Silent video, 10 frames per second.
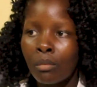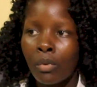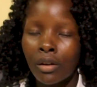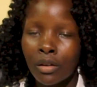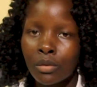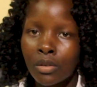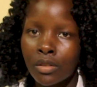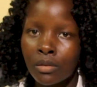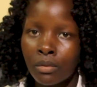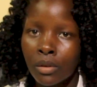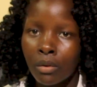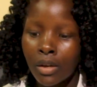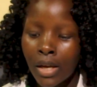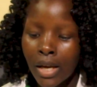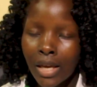One is asifiwe.
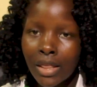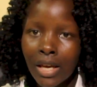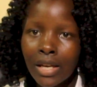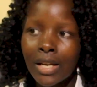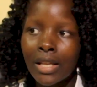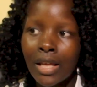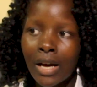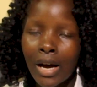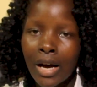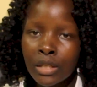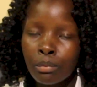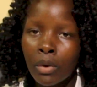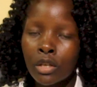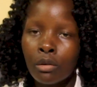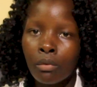And then another
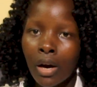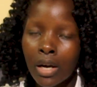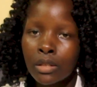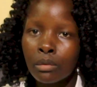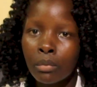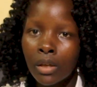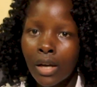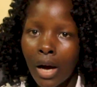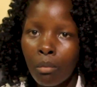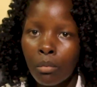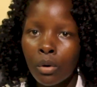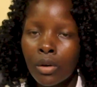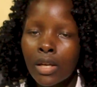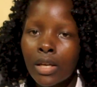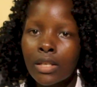aspect of us being humble
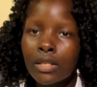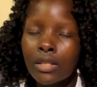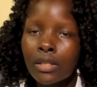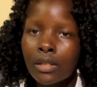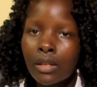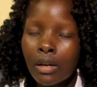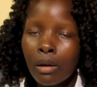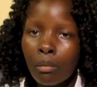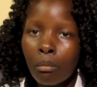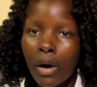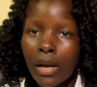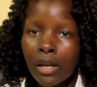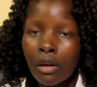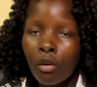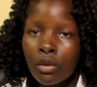is
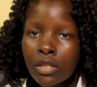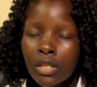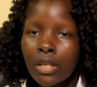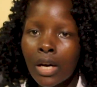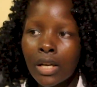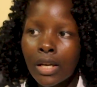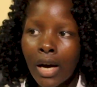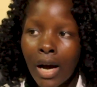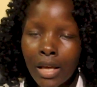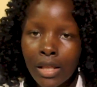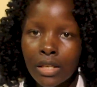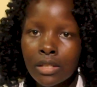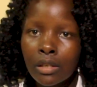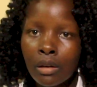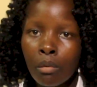by considering others